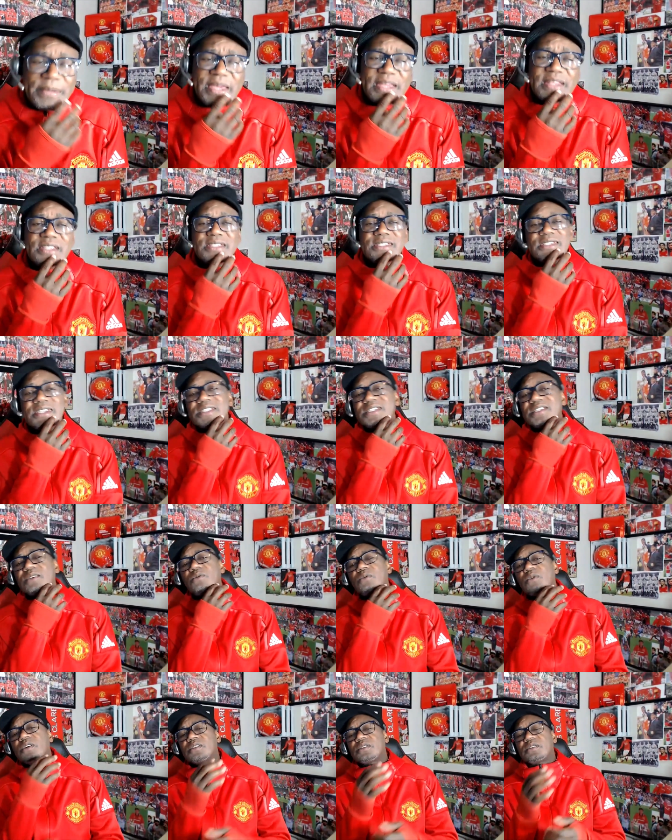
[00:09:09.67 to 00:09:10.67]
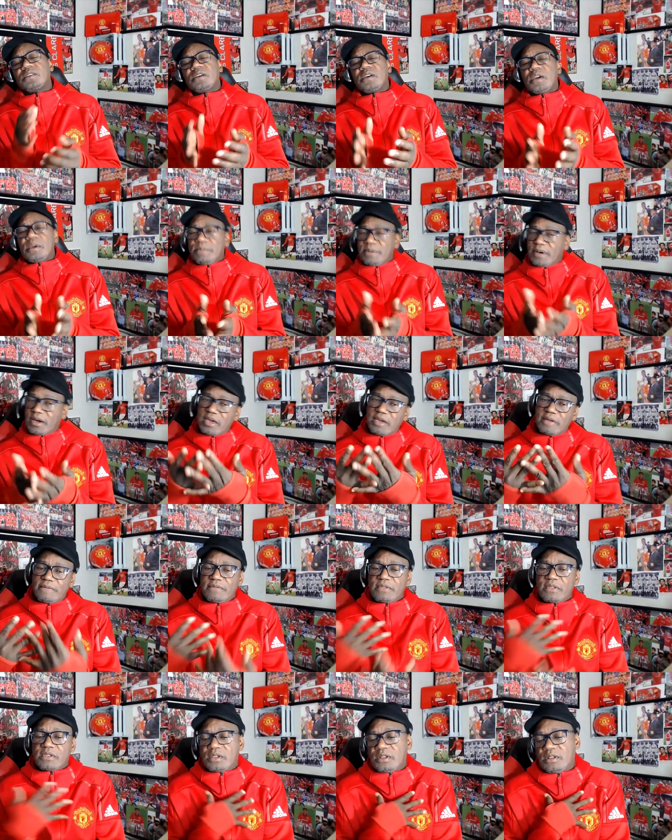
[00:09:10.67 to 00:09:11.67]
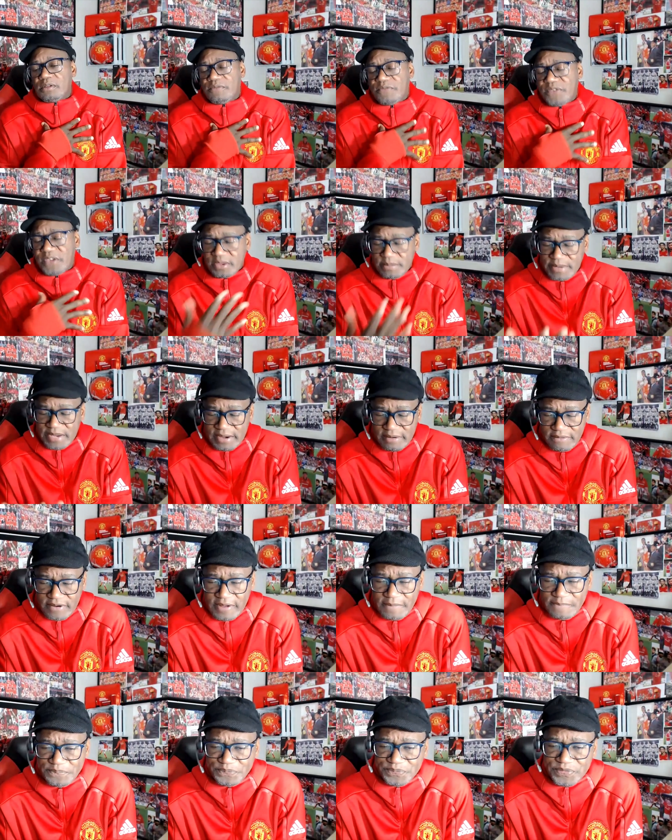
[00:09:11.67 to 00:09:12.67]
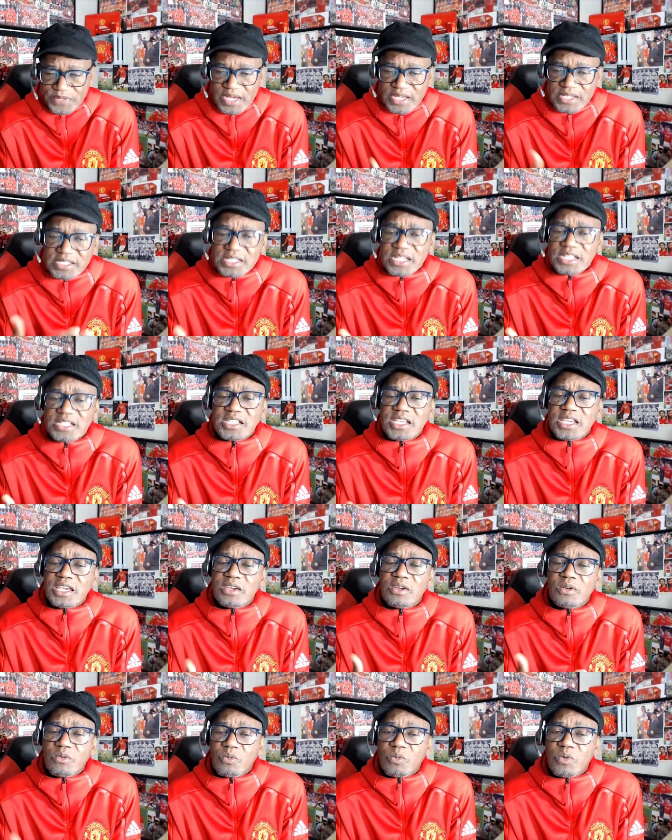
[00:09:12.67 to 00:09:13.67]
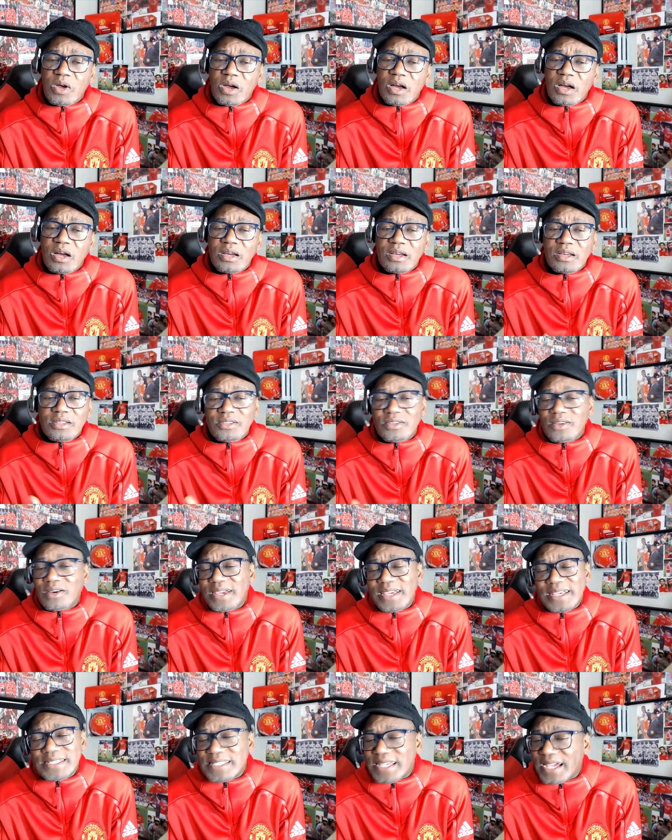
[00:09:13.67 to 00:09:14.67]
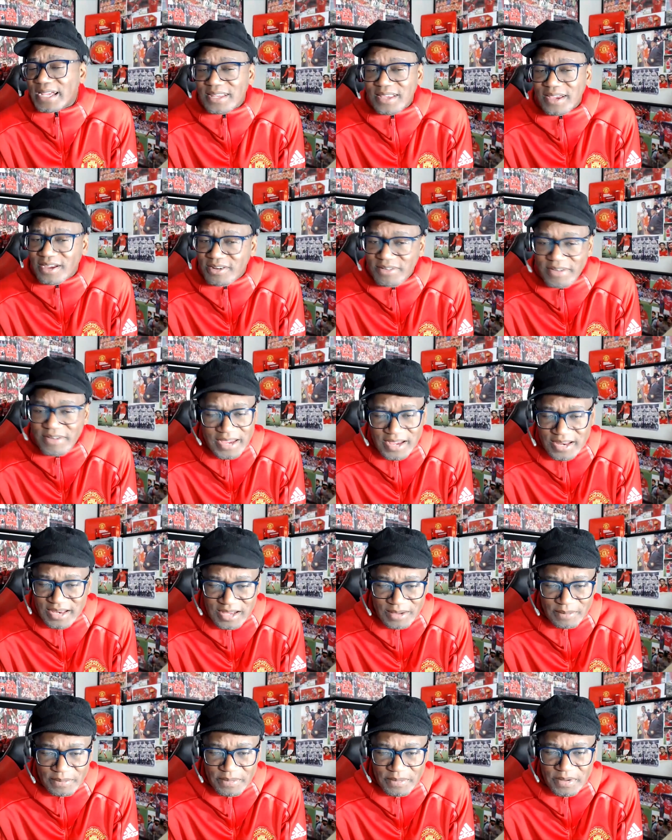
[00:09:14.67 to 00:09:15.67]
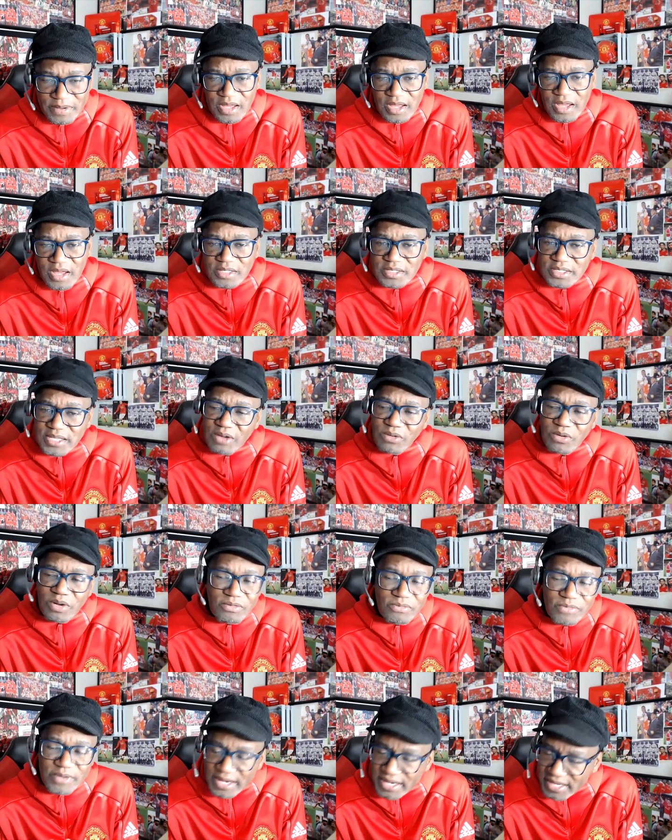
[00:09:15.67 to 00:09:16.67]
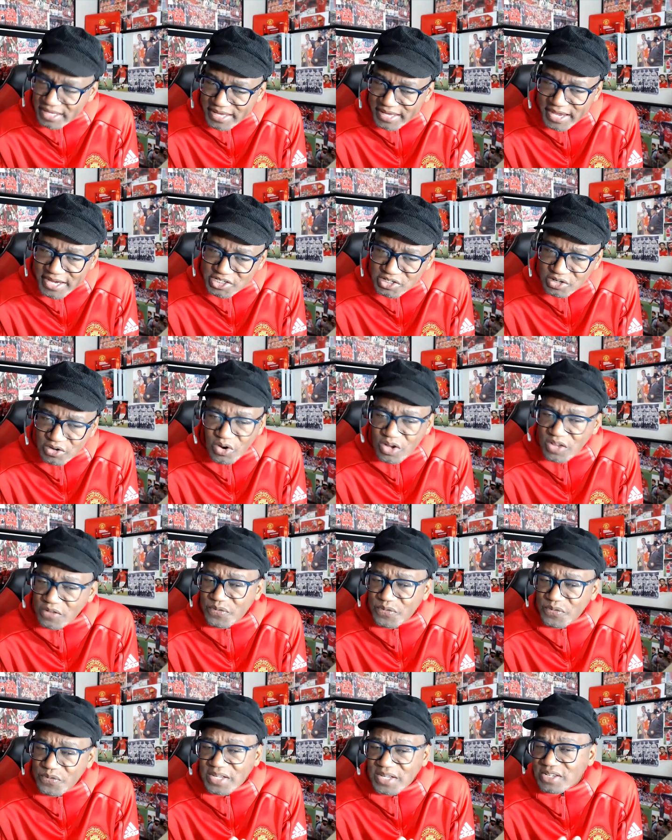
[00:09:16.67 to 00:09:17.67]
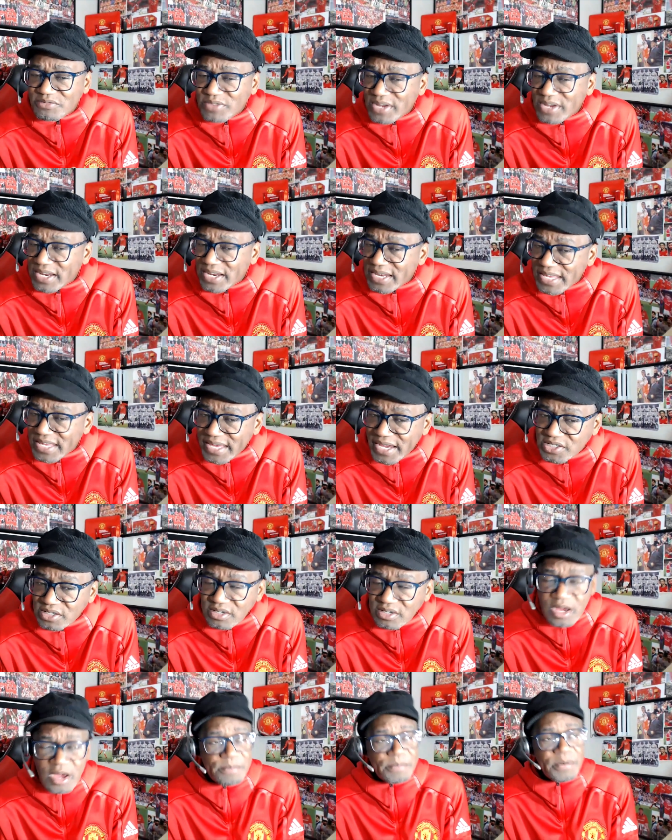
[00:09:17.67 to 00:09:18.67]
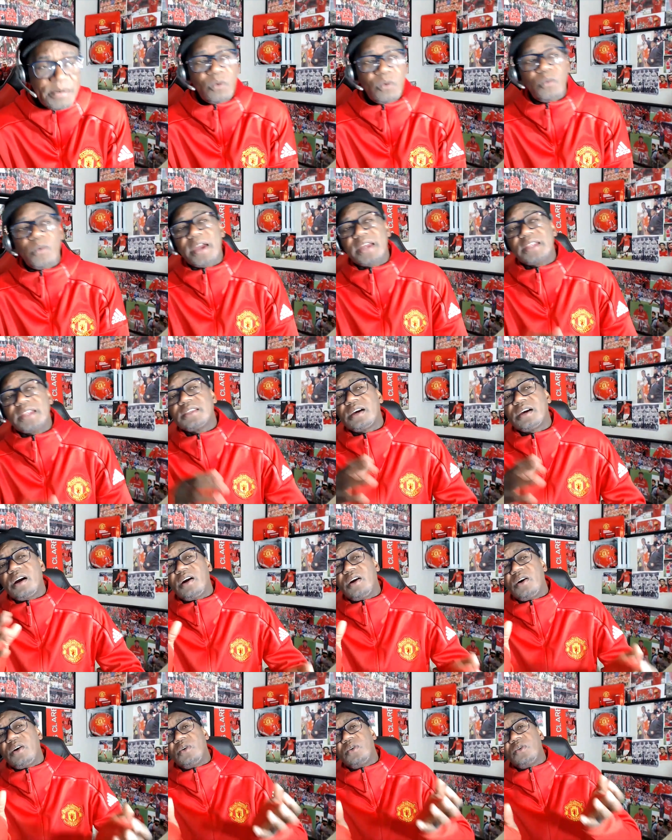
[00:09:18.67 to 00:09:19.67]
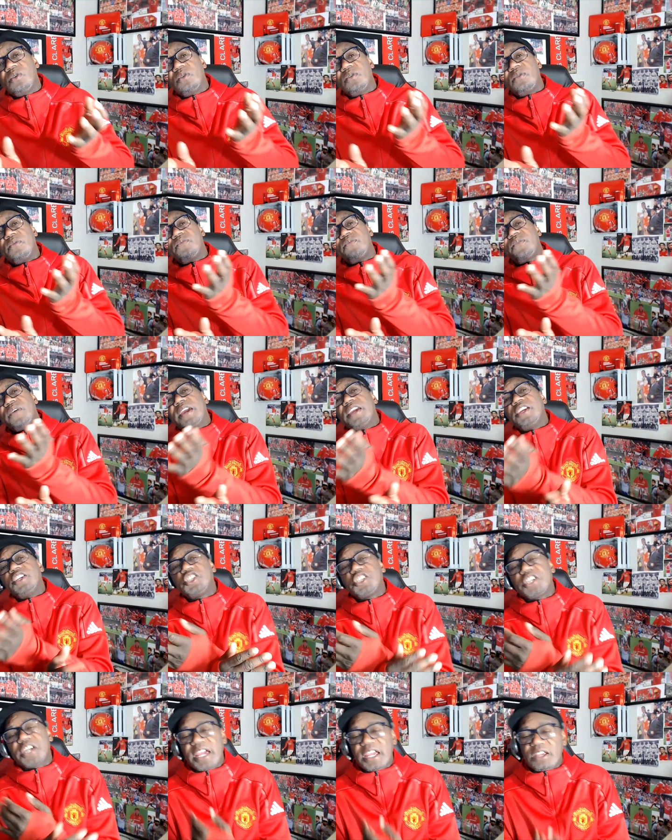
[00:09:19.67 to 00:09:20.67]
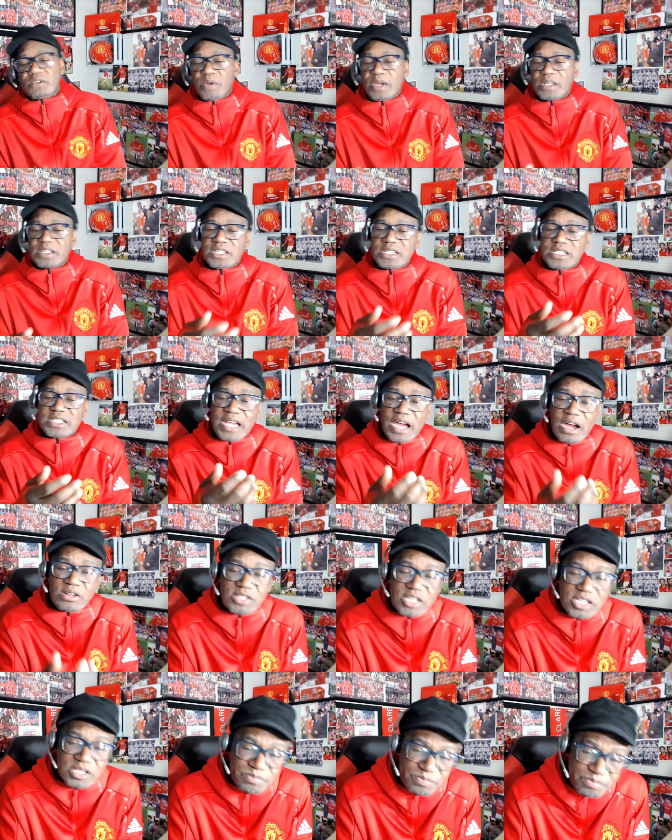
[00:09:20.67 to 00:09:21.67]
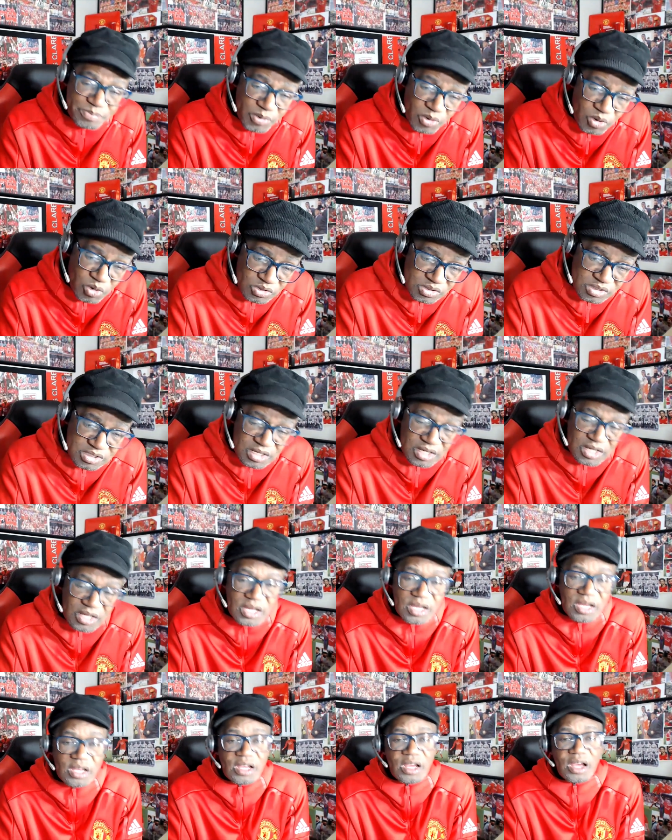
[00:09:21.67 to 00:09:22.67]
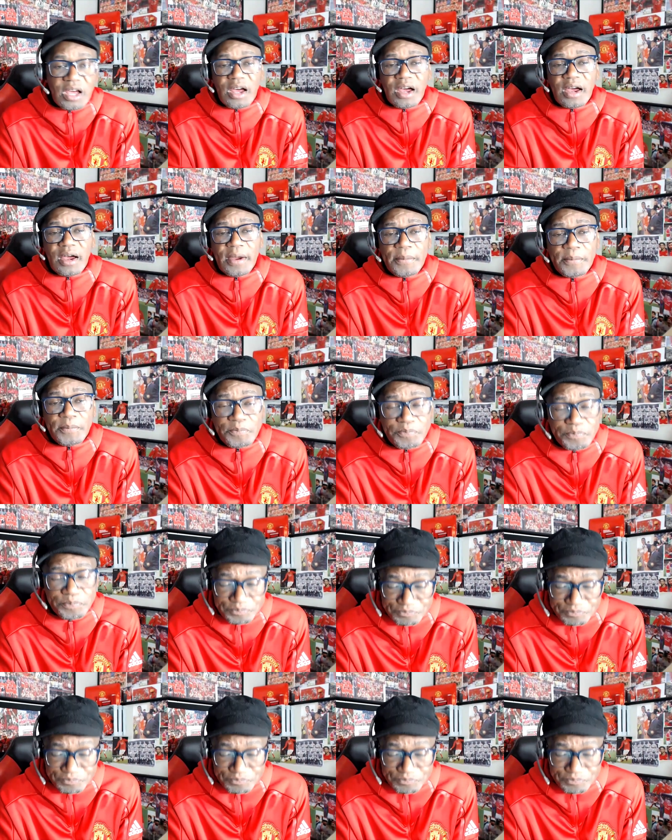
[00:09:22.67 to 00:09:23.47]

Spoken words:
mean, City was, but think about it, right? City were not exactly a great club. They were relegation, always fighting relegation. But when the whole thing changed, when the Saudis bought, when